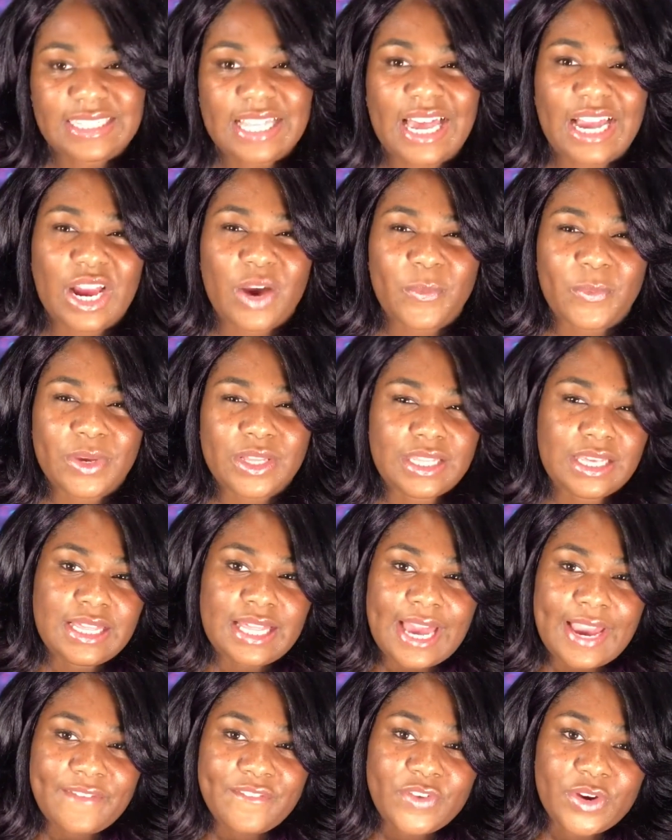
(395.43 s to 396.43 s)
like a really
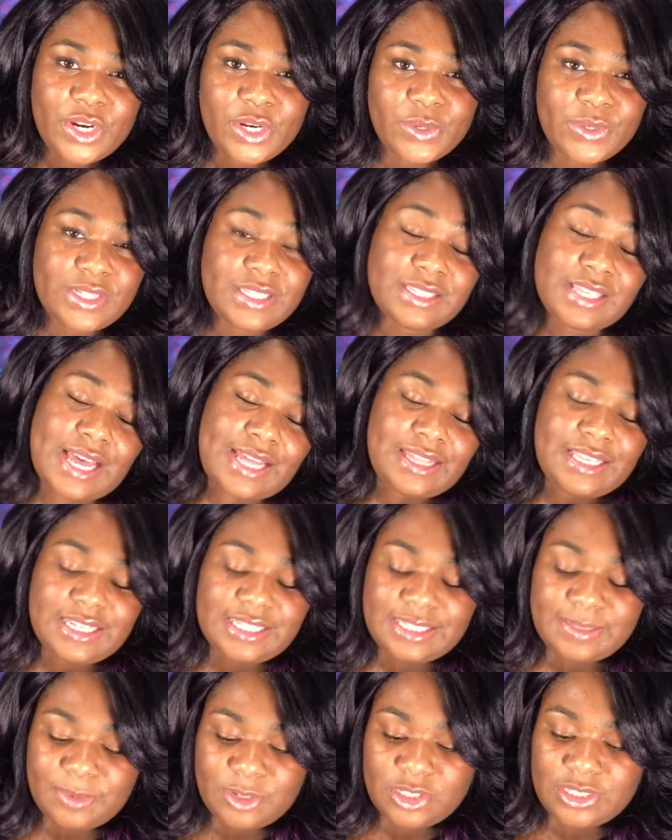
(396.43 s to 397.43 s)
light fragrance. I think
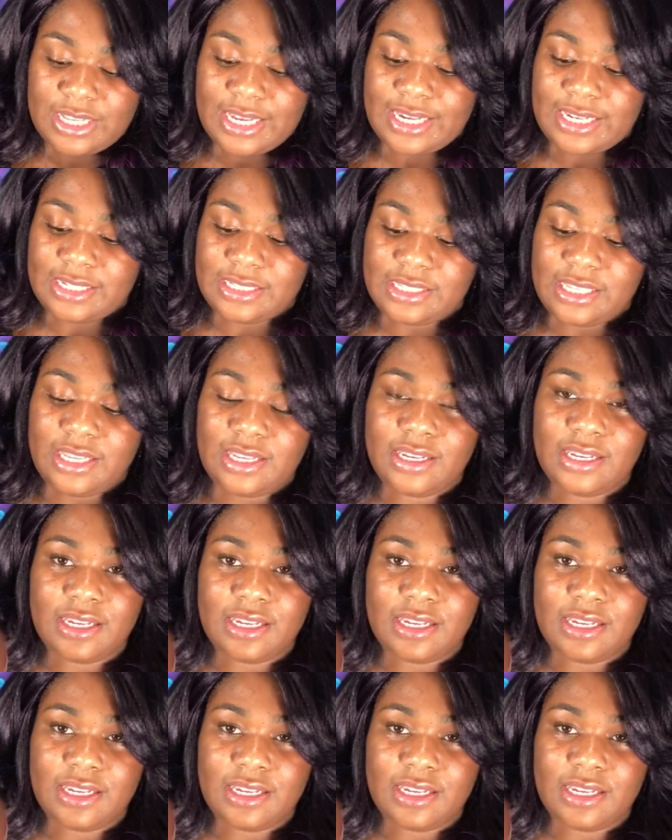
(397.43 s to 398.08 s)
it smells nice.